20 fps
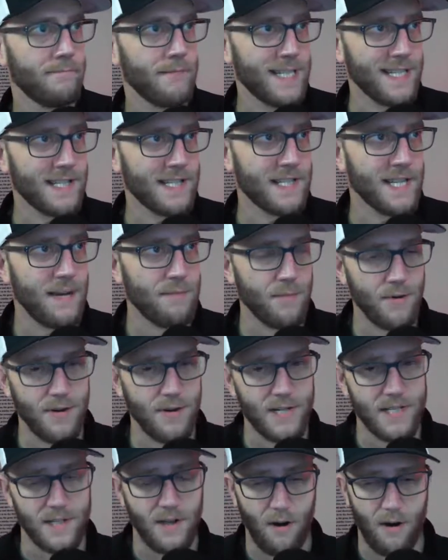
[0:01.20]

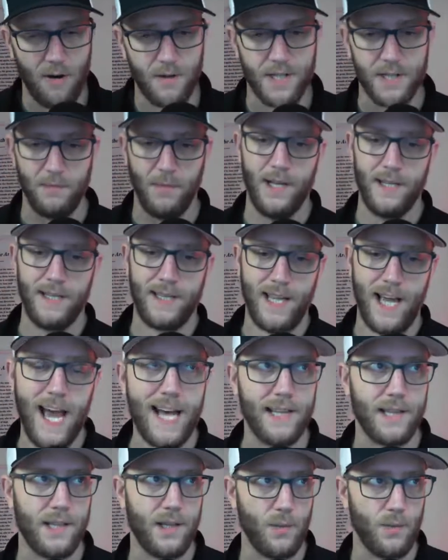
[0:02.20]
December is Arts Month
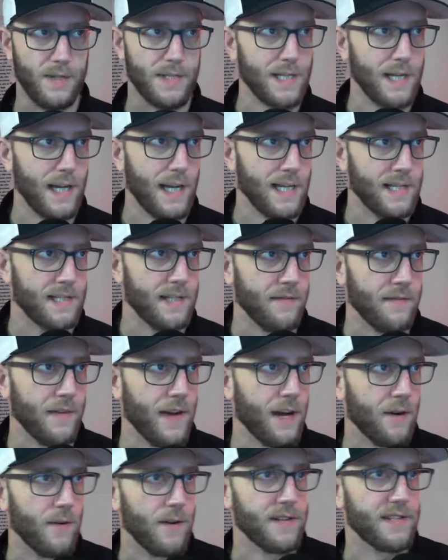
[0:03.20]
at the Wisconsin
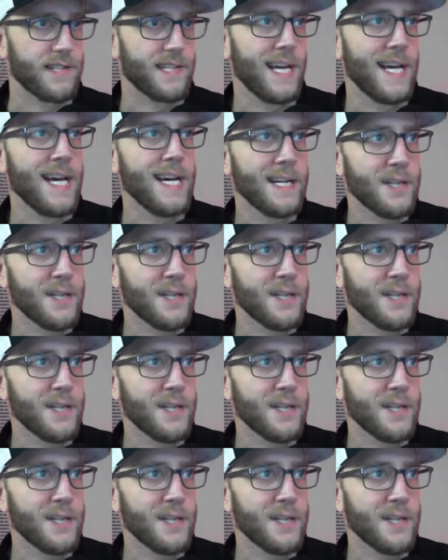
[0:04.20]
Veterans